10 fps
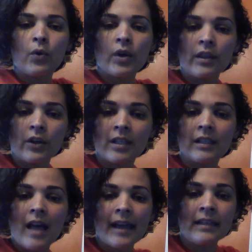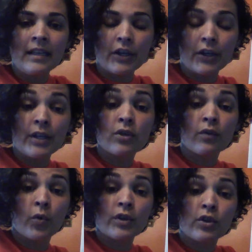or there's a line here
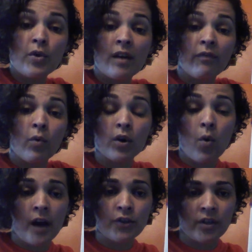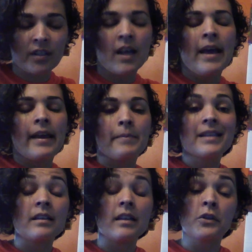into four, so you have four quadrants. It
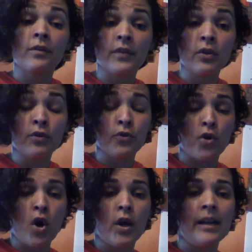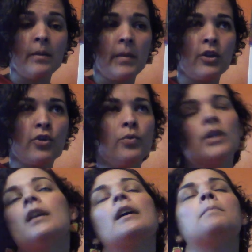makes it easier for you to draw, and it makes
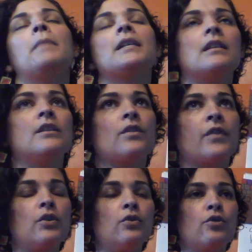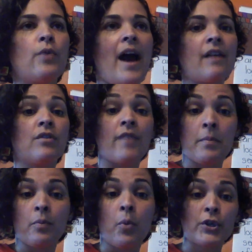it easier for you to have the
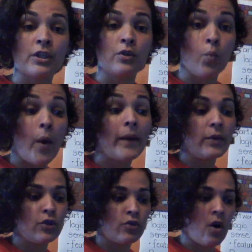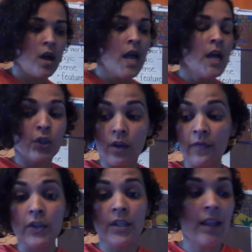right proportions when we draw. So
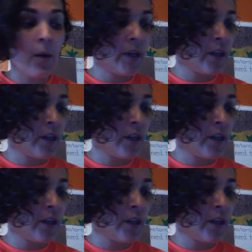the first thing that